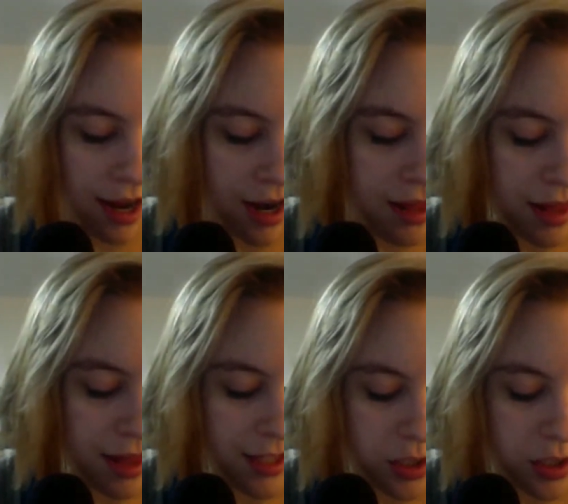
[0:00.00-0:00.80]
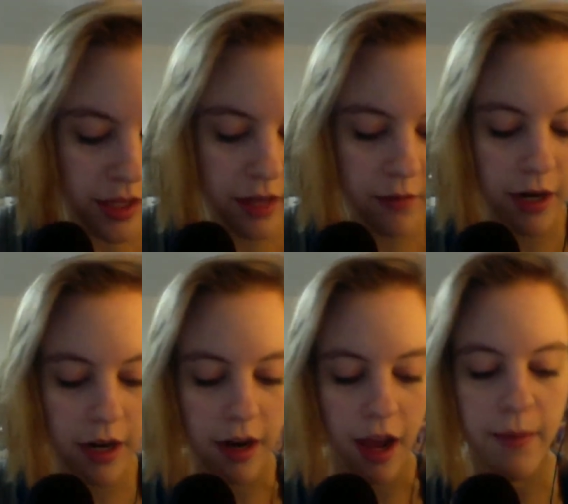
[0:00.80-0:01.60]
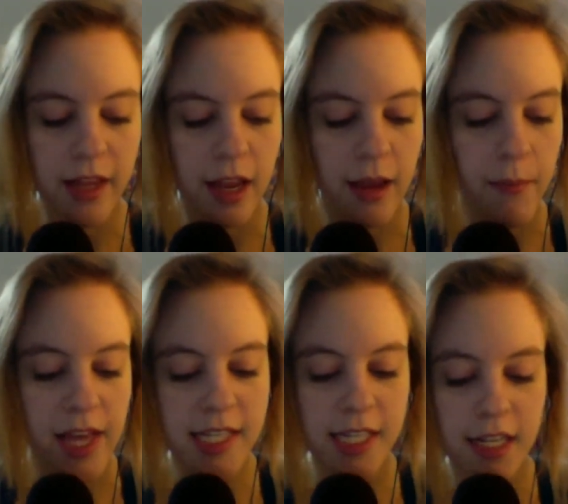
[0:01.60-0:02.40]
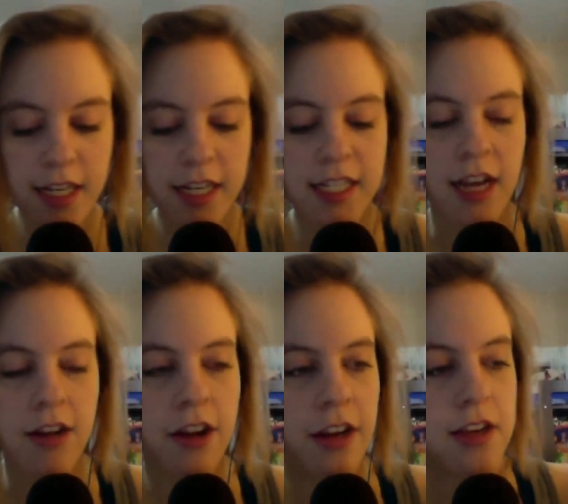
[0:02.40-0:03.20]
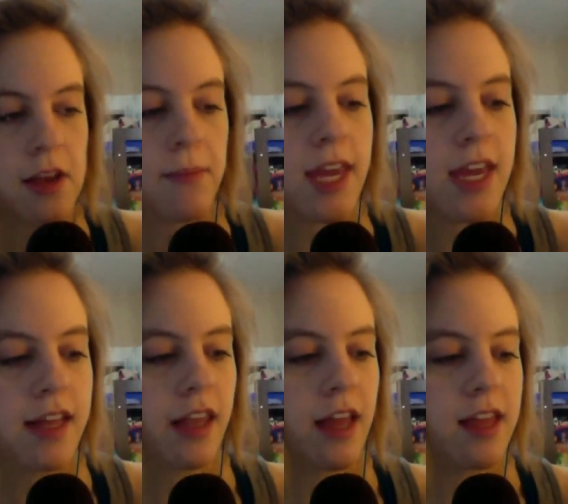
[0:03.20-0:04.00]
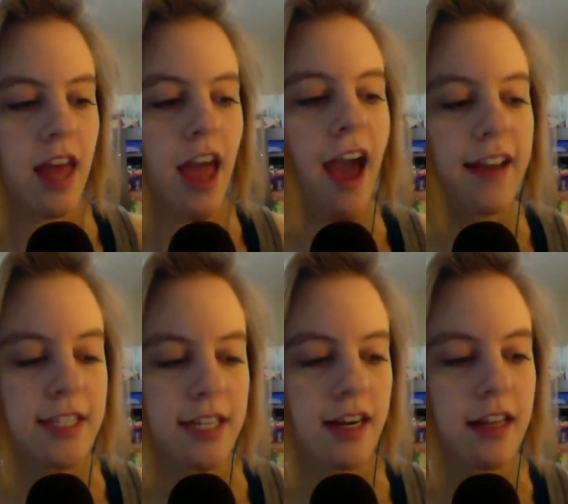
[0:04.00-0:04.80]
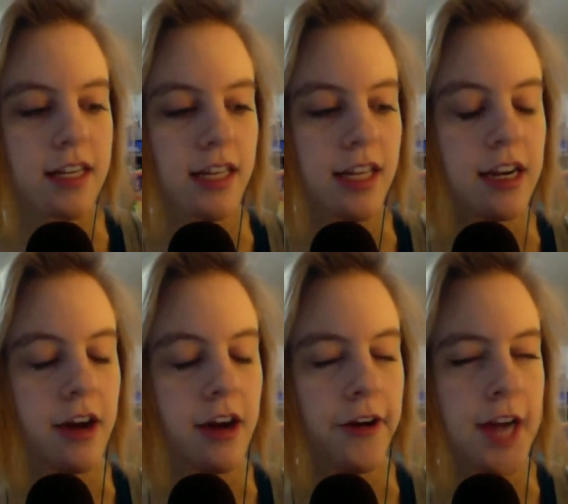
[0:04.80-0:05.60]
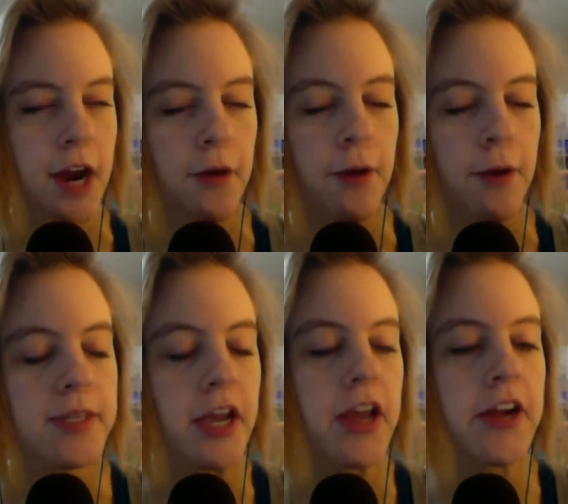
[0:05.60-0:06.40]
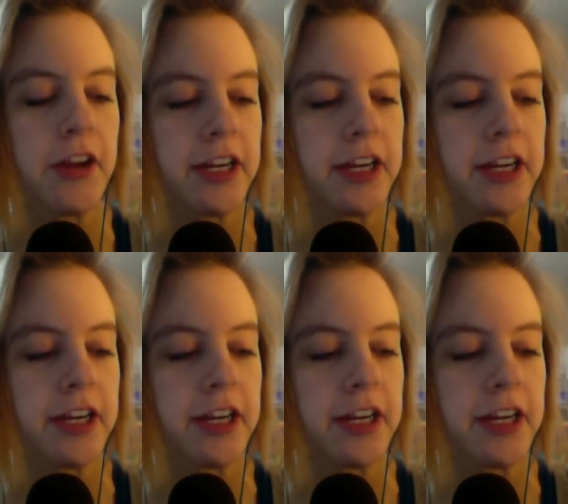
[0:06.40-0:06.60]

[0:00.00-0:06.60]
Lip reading: That's a really weird. I mean, basically it sounded to me like they accidentally deleted our entire website and